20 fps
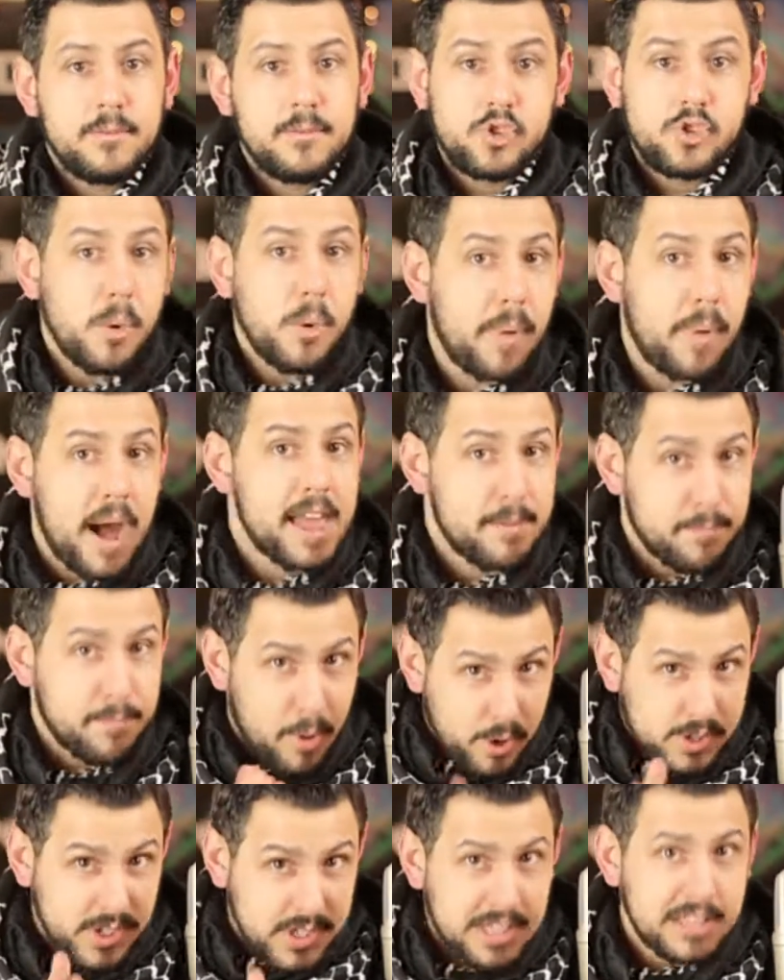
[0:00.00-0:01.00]
Joe Biden
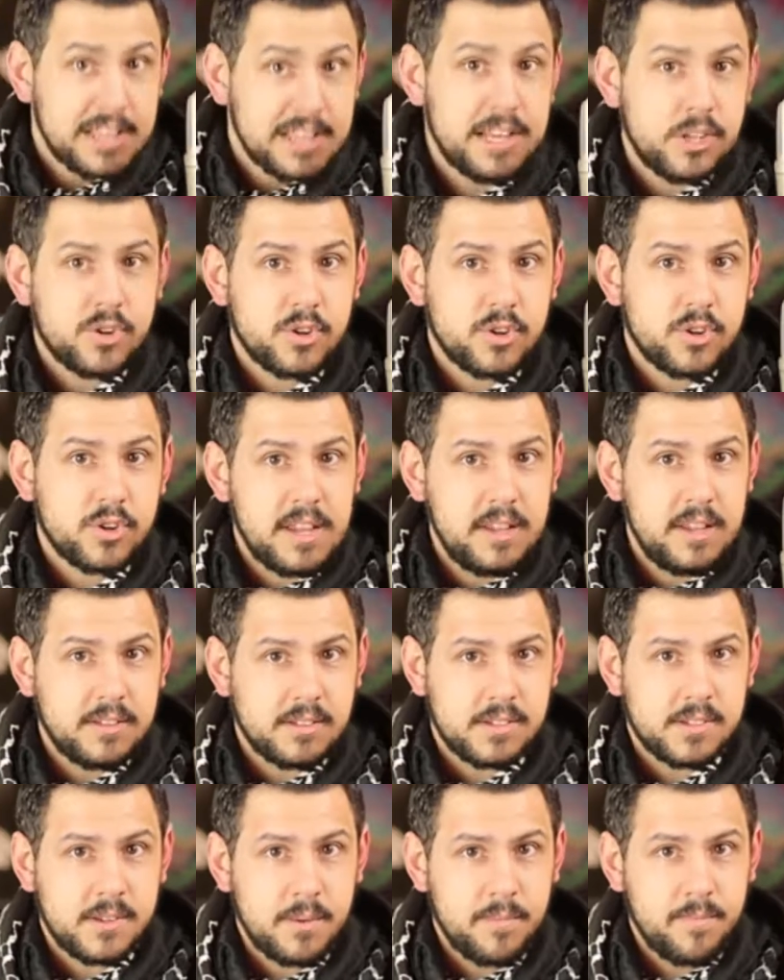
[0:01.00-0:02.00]
personally
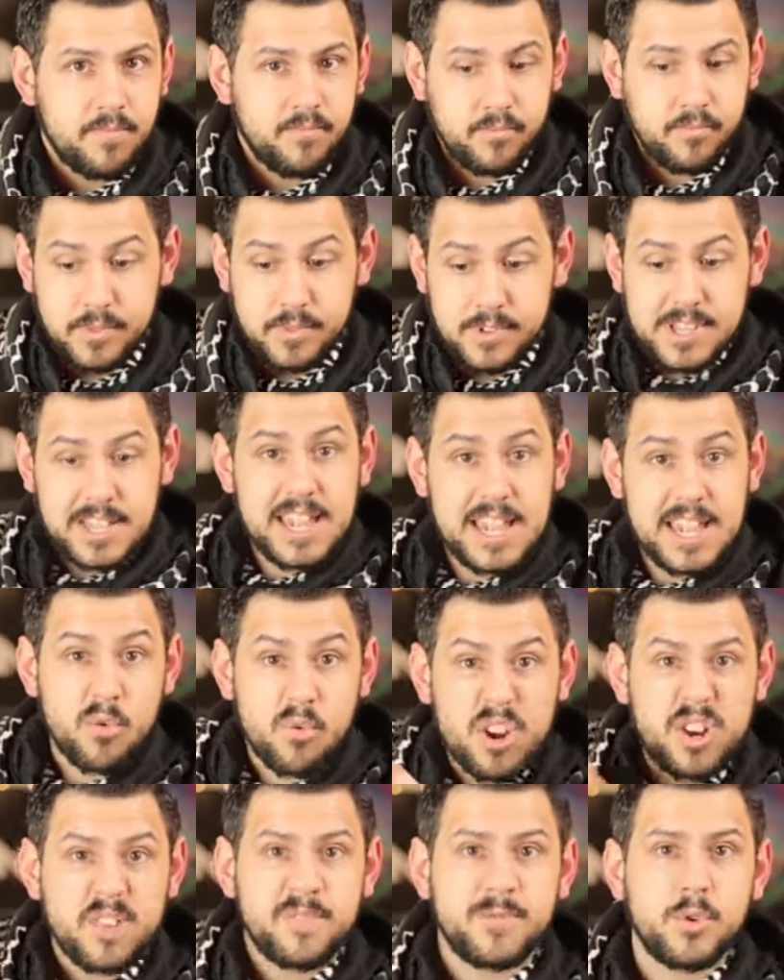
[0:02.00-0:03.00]
intervenes to get
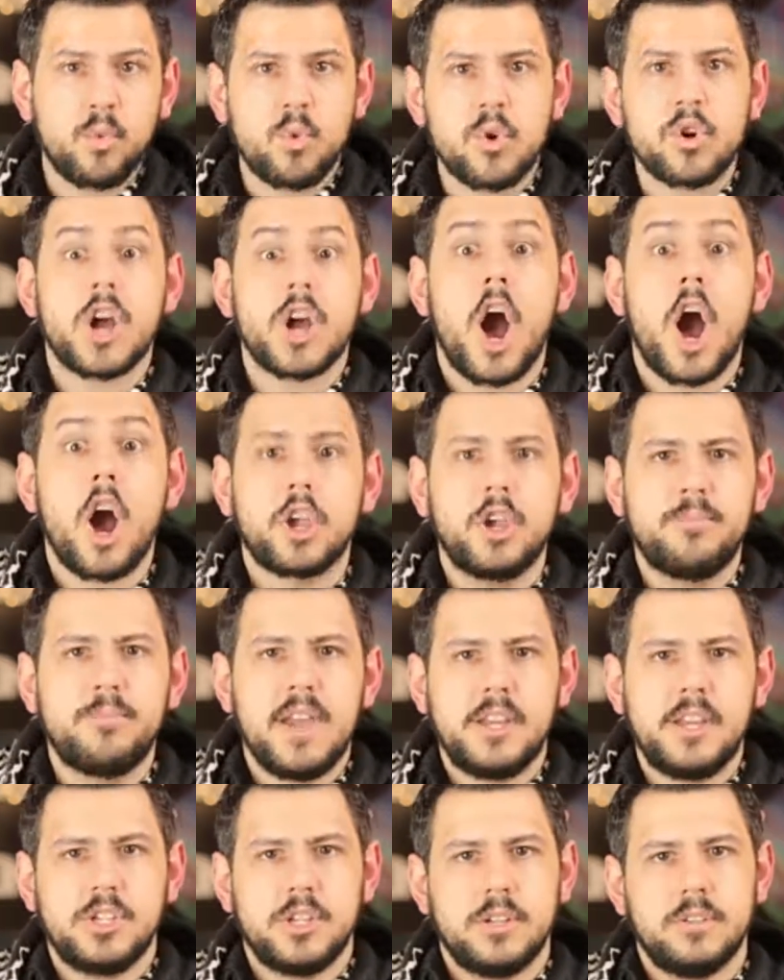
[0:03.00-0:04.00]
rid of the word
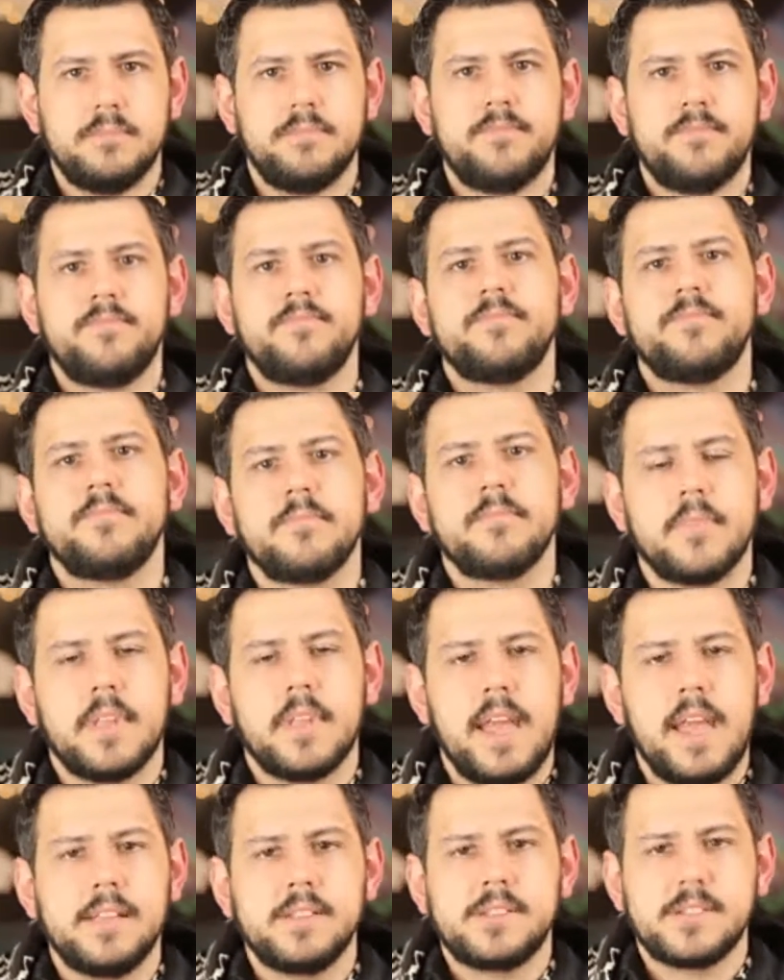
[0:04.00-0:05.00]
occupation
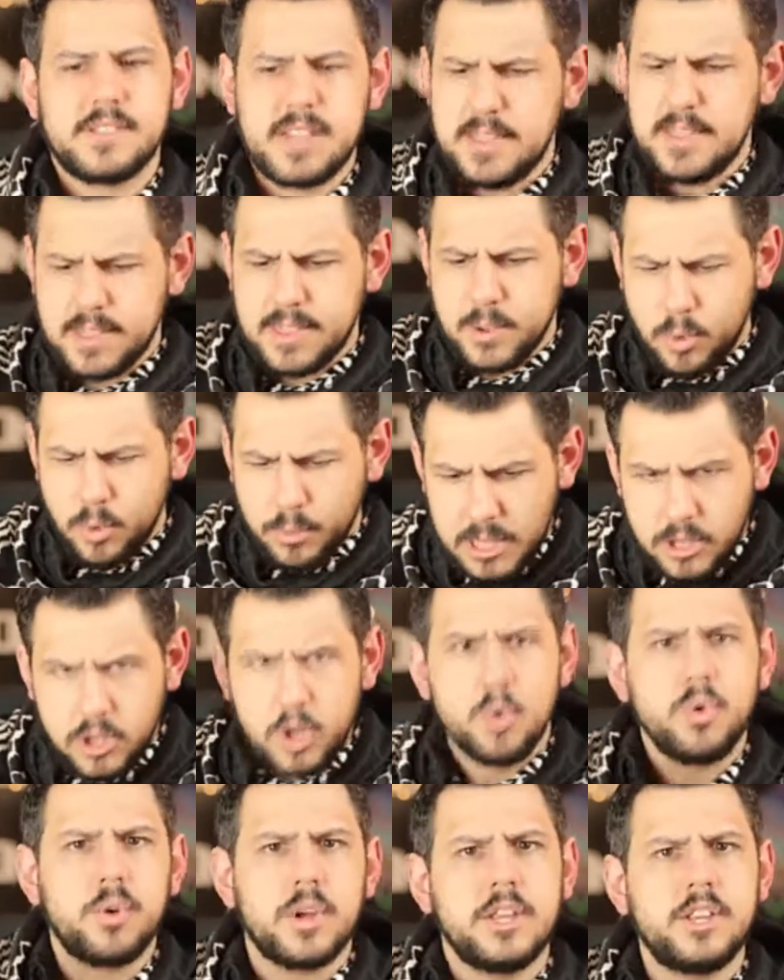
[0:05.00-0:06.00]
and to say that there will be
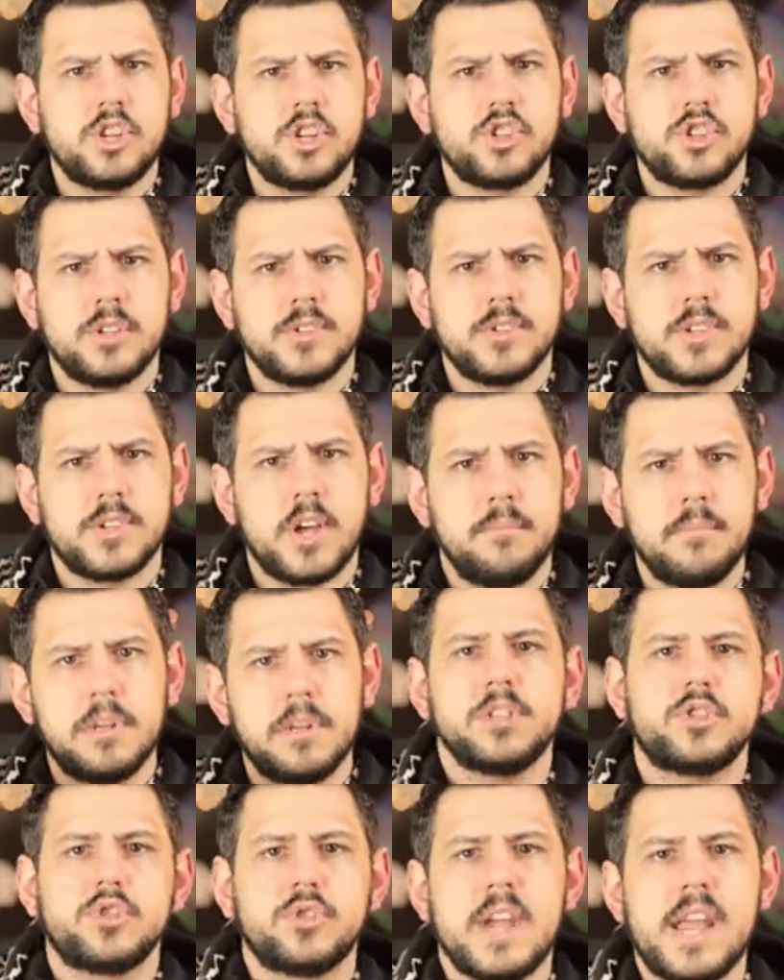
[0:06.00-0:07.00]
no conditions on
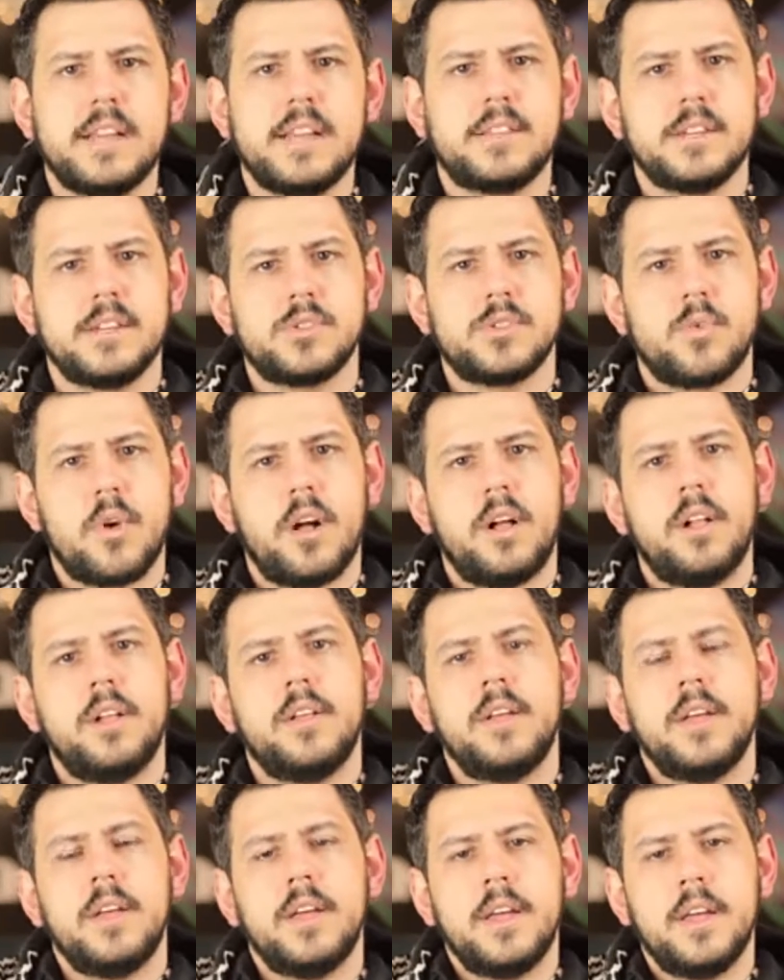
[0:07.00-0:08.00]
military aid to Israel.
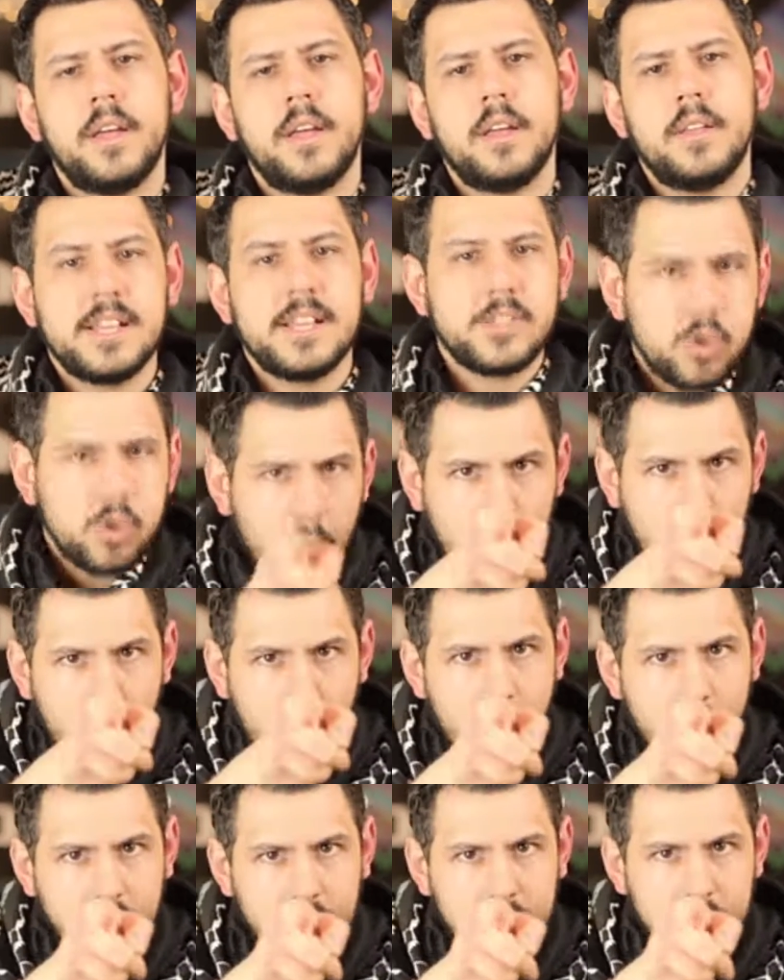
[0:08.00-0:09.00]
That's your
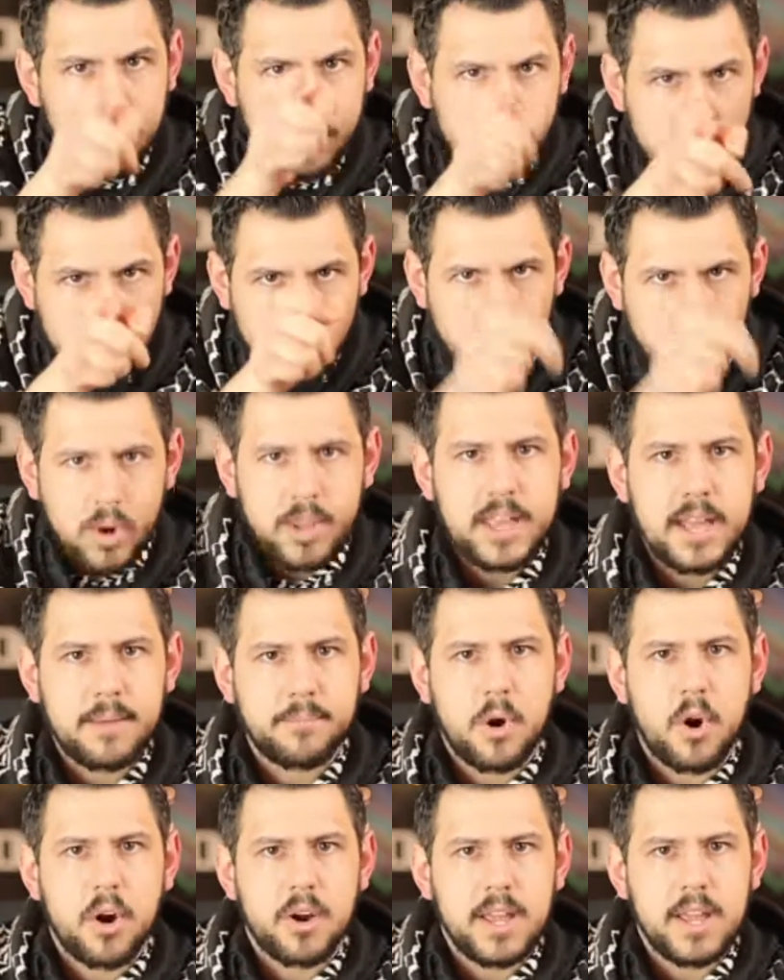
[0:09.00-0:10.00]
party. You just joined that
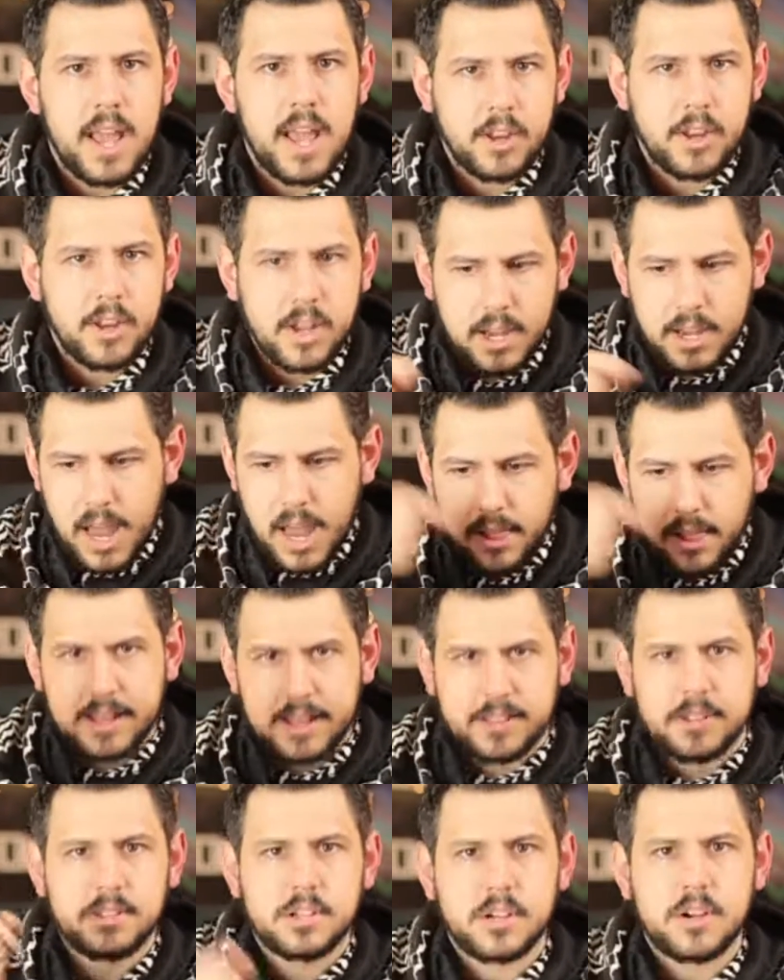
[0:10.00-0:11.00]
party and got
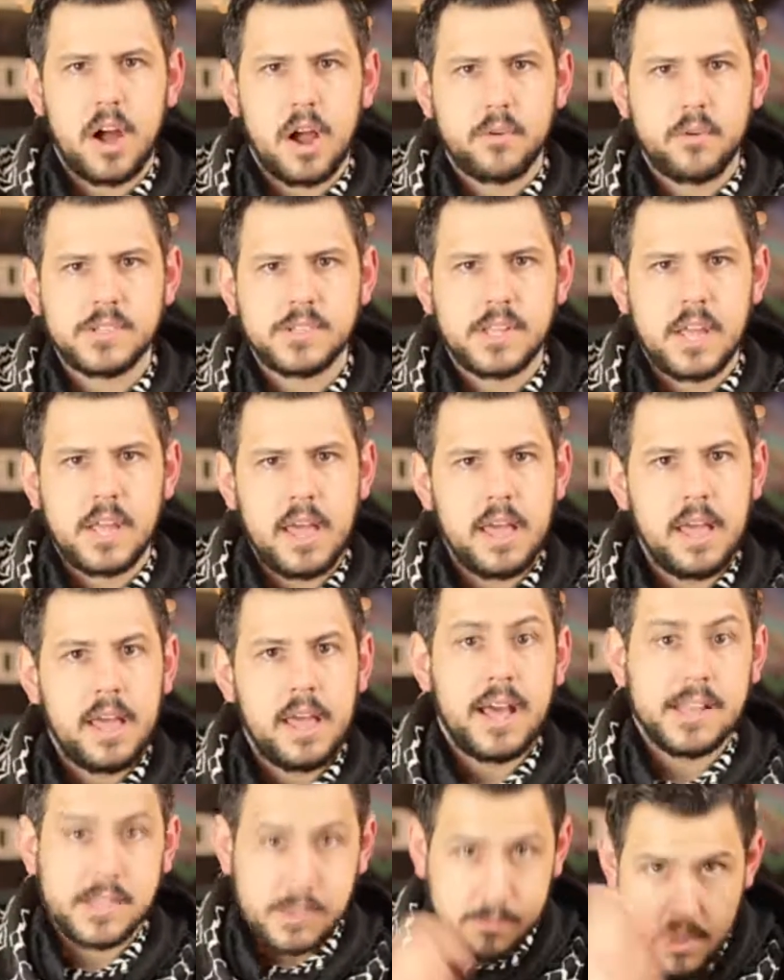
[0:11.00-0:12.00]
elected to Congress
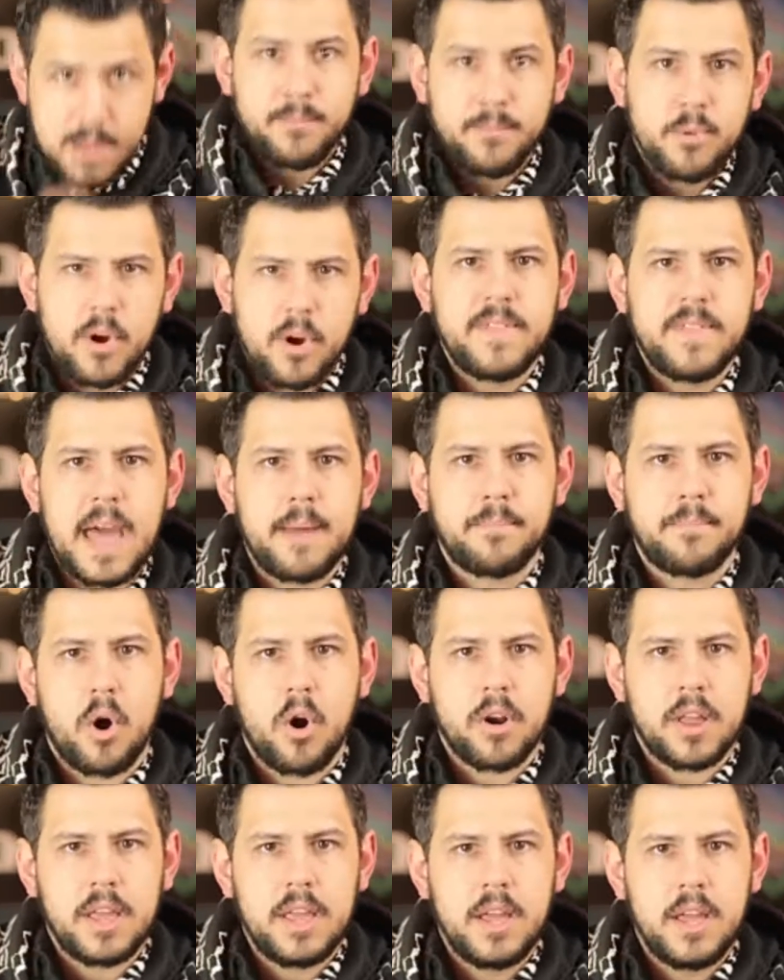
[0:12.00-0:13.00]
as a member of that
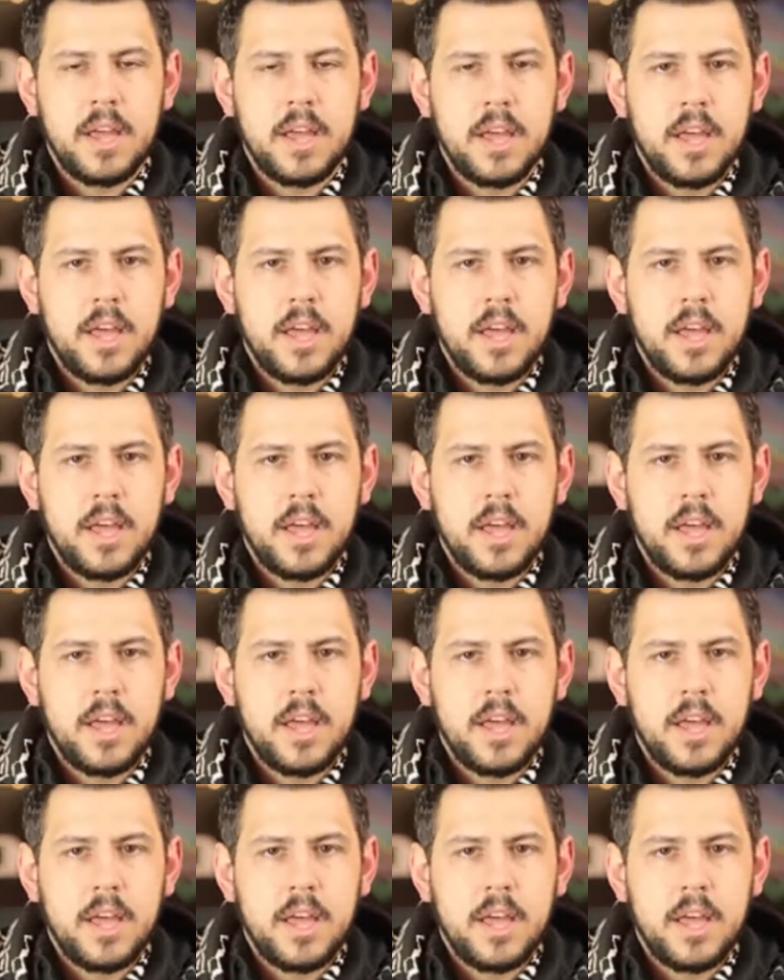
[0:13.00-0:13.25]
party,